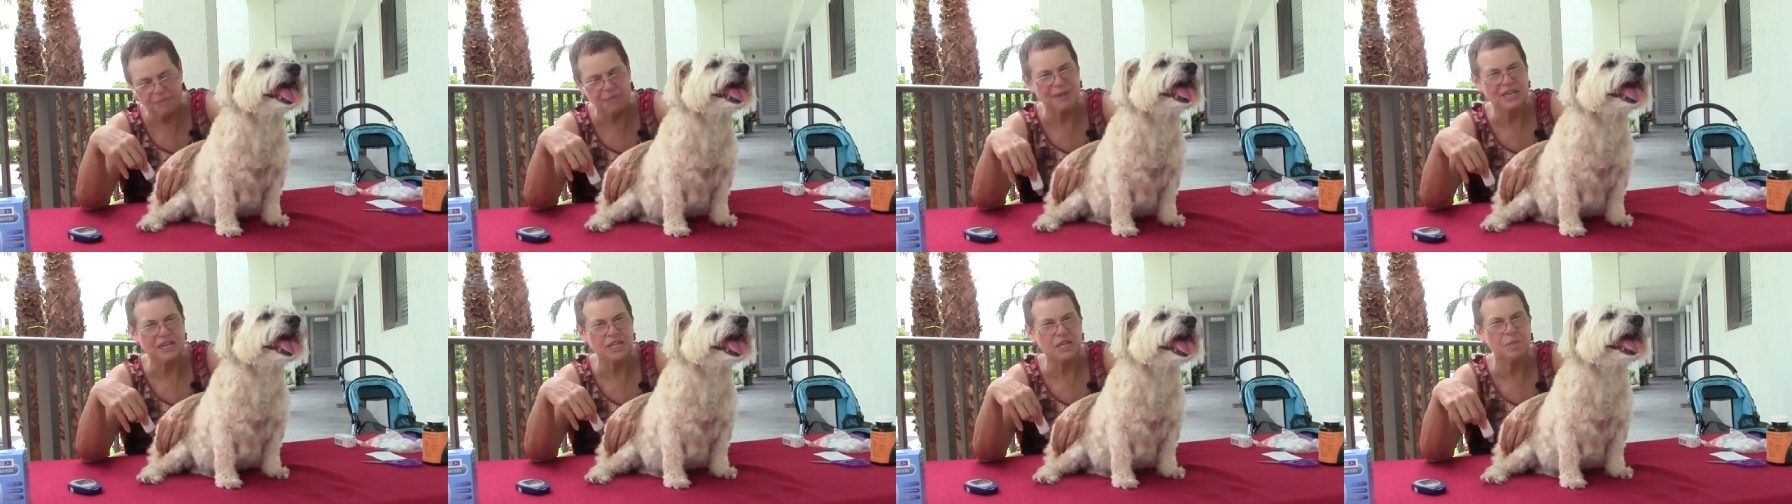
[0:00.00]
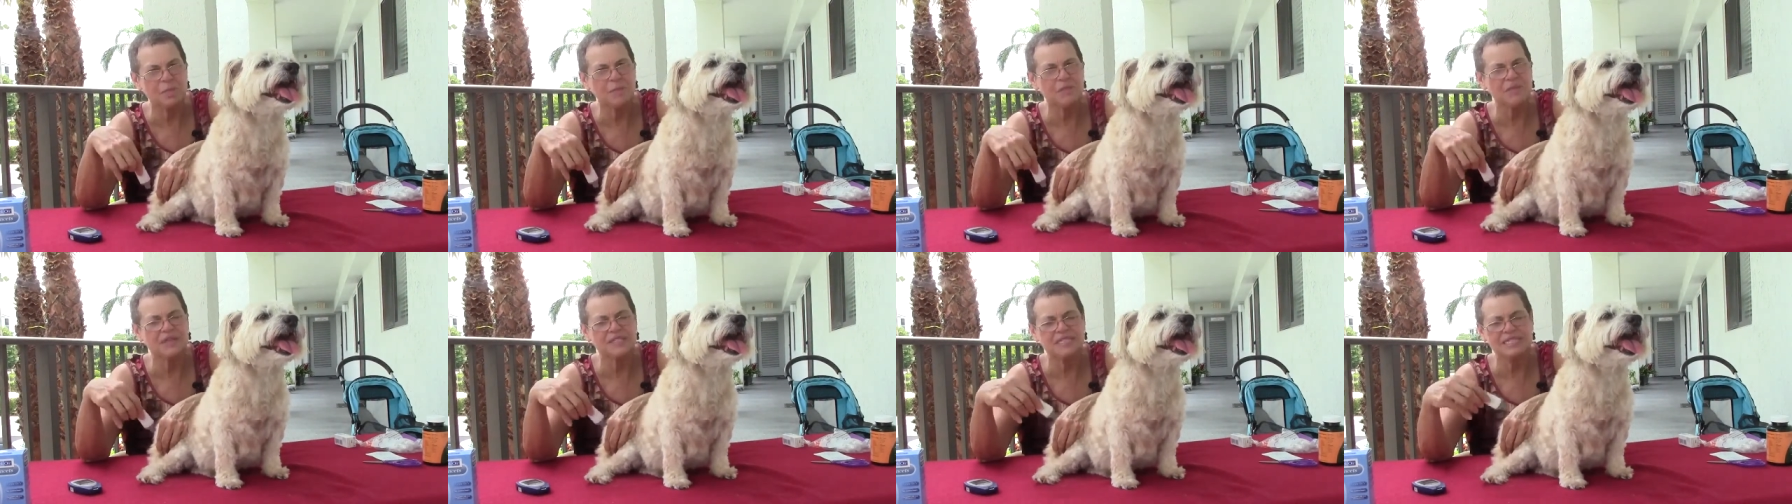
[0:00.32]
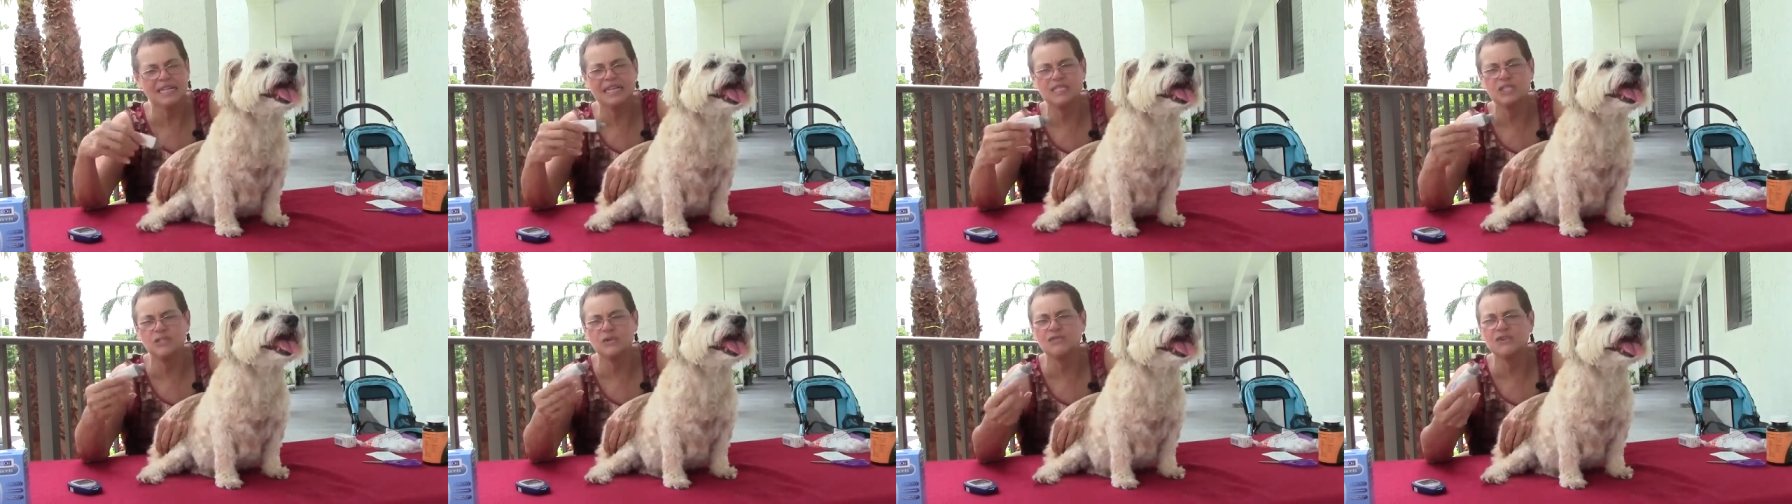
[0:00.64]
depending upon the
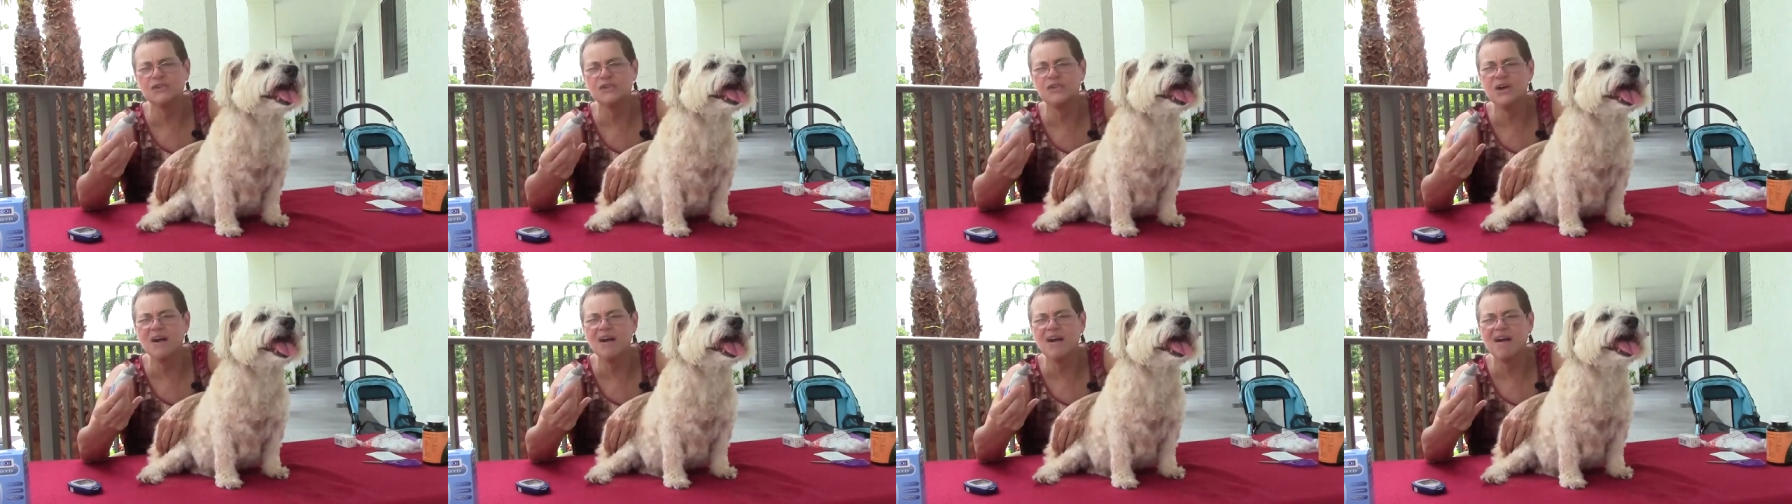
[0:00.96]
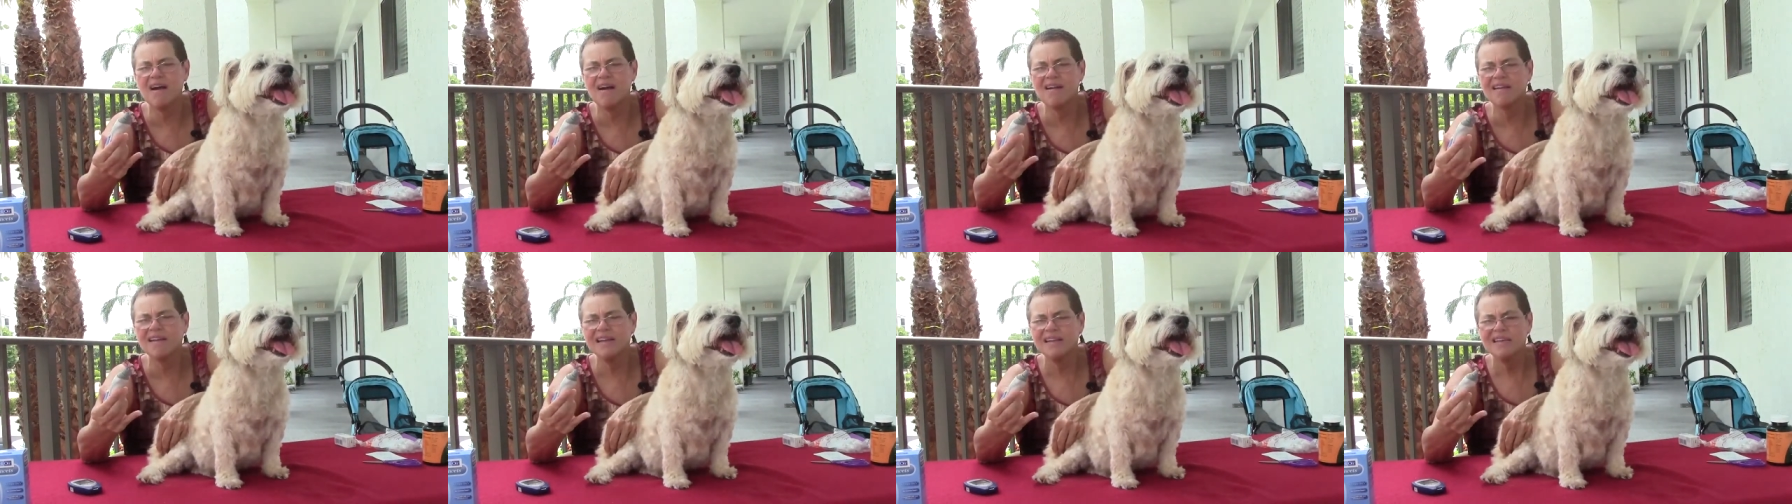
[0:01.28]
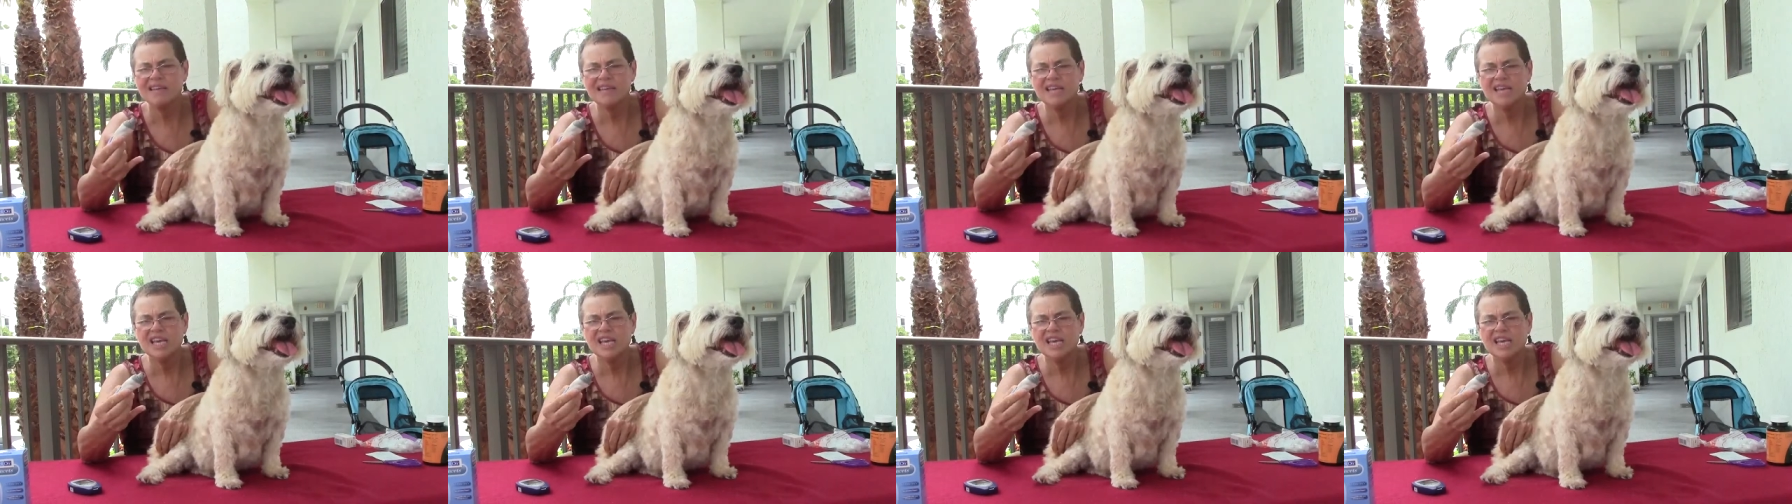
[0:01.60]
size of your dog.